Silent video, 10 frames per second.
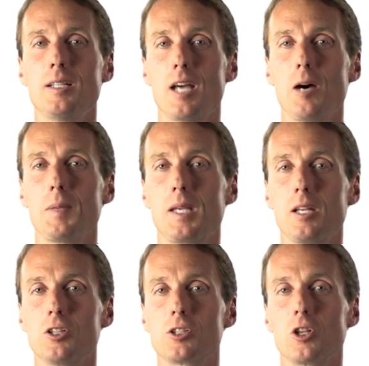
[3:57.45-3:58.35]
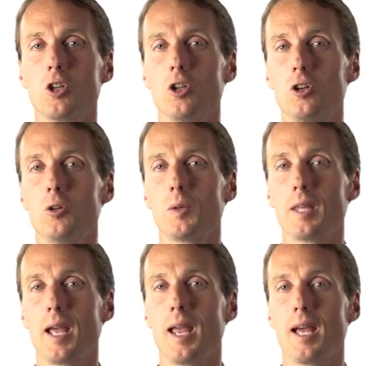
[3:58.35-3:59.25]
to help beginners learn
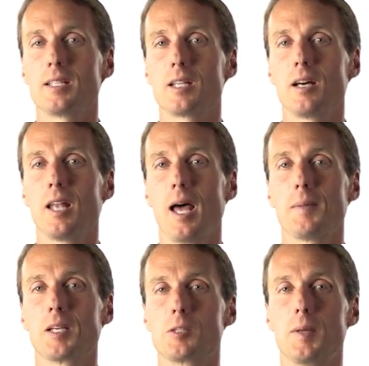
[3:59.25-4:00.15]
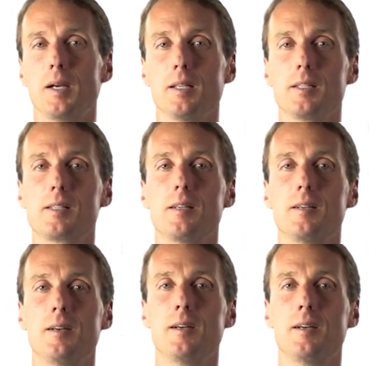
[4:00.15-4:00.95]
with a hands-on lab experience.